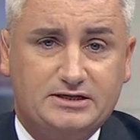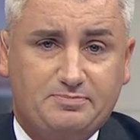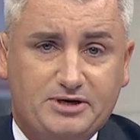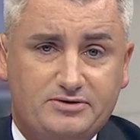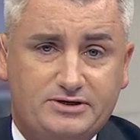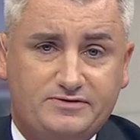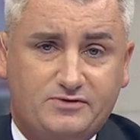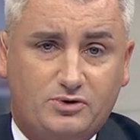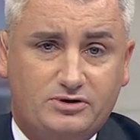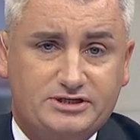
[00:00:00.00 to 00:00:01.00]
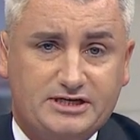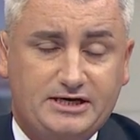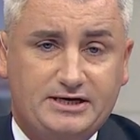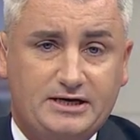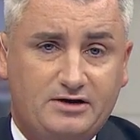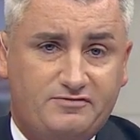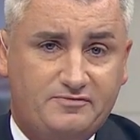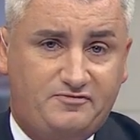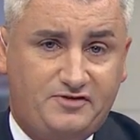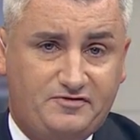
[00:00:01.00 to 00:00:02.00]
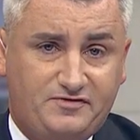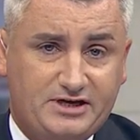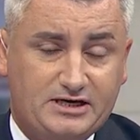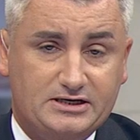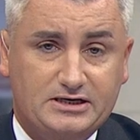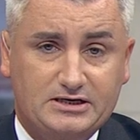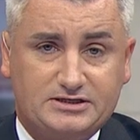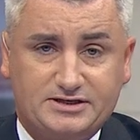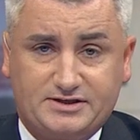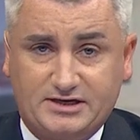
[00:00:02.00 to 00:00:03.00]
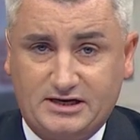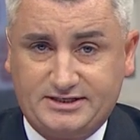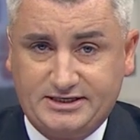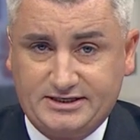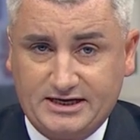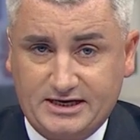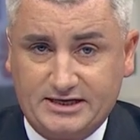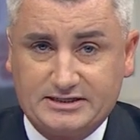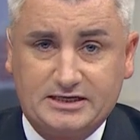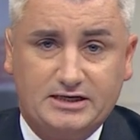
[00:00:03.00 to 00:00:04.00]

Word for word: the period of quarantine from fifteen to thirty days.